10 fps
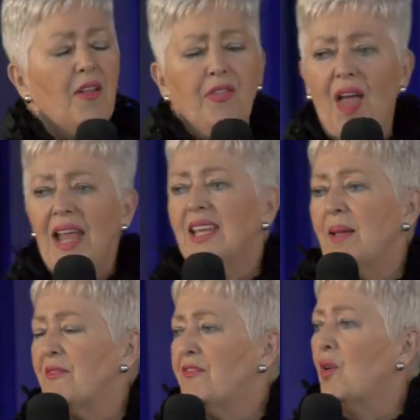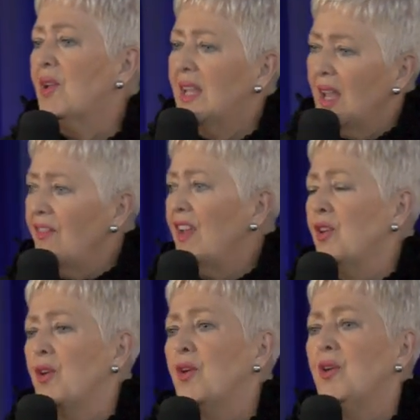Thank Thank Him for
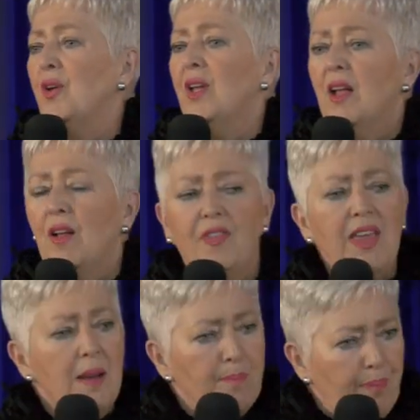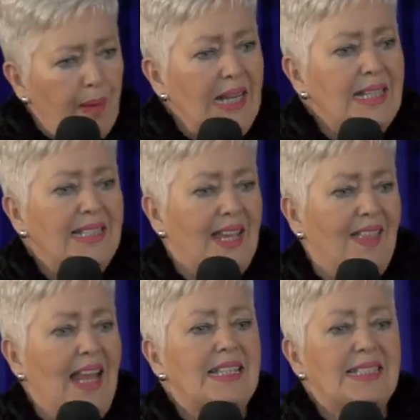giving you the ability
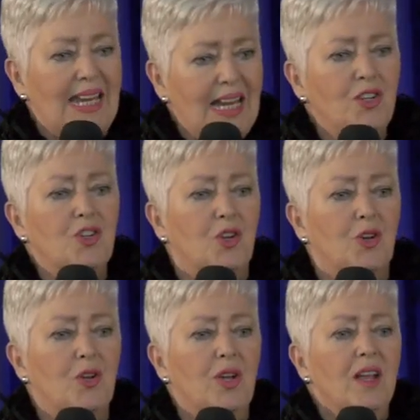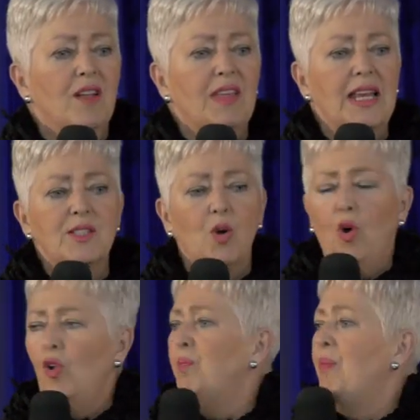that is in you, that is
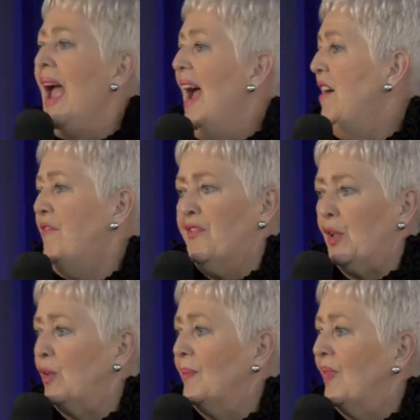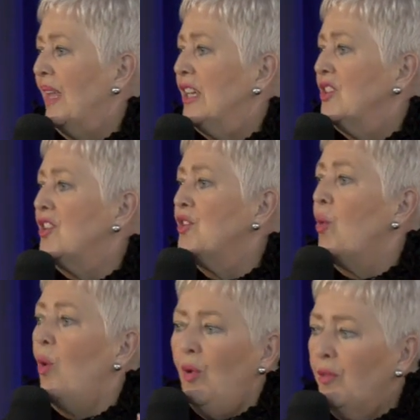all powerful to do
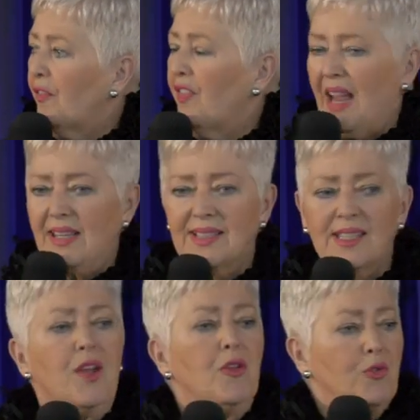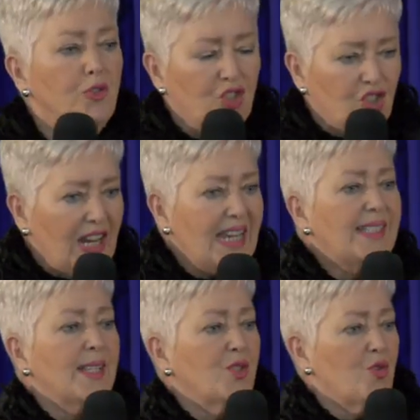all things through
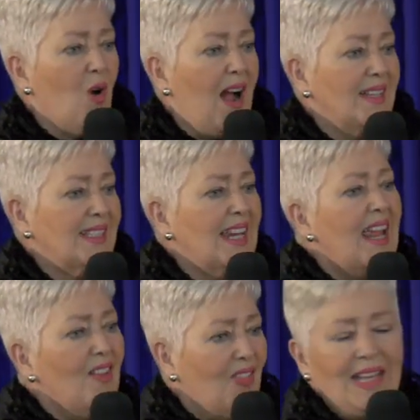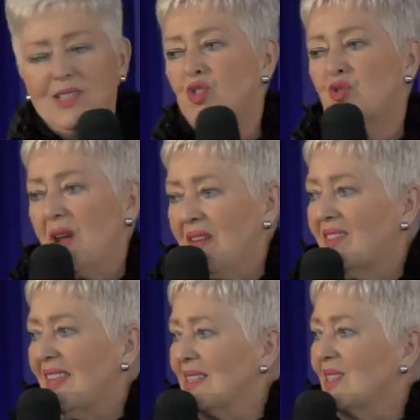Jesus Christ that
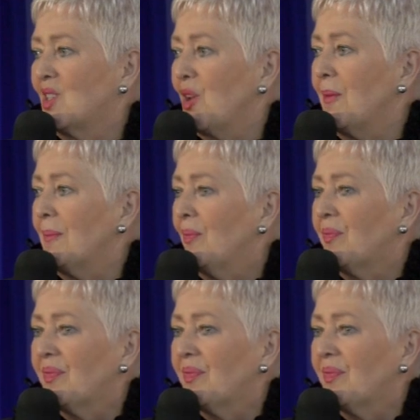strengthens you.